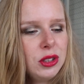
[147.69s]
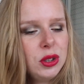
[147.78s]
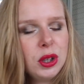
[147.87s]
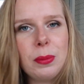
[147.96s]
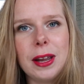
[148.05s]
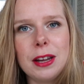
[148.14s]

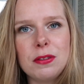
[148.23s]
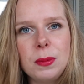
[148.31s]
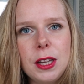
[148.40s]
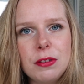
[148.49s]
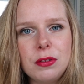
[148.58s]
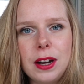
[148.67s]
Sugar May
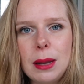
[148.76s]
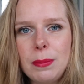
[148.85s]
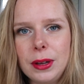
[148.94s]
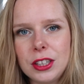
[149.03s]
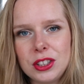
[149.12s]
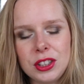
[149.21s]
from the Avoir La
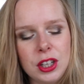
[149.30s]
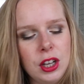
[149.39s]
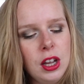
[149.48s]
Pêche